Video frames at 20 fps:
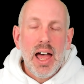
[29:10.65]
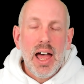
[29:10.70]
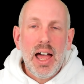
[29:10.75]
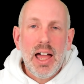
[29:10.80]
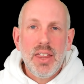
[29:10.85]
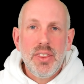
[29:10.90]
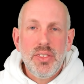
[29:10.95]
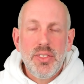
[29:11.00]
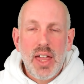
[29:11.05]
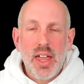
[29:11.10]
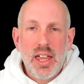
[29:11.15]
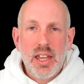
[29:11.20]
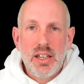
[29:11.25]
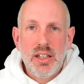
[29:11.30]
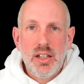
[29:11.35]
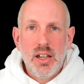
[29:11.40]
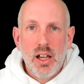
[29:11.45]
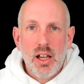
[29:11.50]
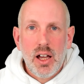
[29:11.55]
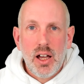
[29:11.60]
And
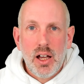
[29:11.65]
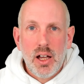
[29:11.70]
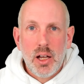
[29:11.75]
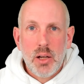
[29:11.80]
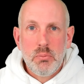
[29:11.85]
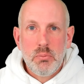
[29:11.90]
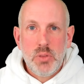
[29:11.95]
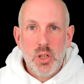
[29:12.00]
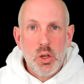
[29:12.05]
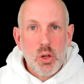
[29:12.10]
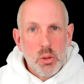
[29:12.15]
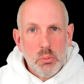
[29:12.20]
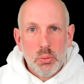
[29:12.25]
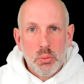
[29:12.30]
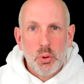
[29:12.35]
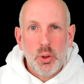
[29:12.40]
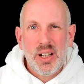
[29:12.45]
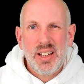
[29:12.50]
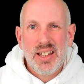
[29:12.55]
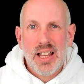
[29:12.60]
then you can
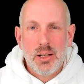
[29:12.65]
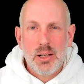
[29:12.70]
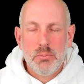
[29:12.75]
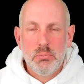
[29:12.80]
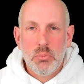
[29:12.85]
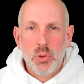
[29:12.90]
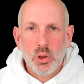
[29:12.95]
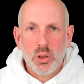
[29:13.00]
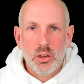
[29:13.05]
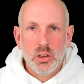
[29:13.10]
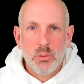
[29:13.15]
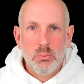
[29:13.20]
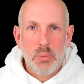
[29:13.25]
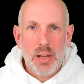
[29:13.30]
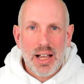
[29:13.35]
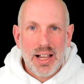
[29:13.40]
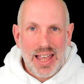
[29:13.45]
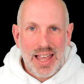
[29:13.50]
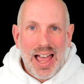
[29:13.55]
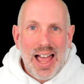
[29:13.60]
bring that model
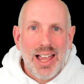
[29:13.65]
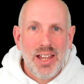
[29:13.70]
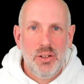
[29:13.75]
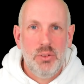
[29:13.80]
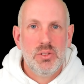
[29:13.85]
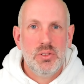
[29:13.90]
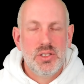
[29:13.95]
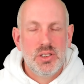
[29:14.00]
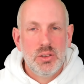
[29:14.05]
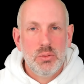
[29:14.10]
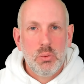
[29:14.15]
back out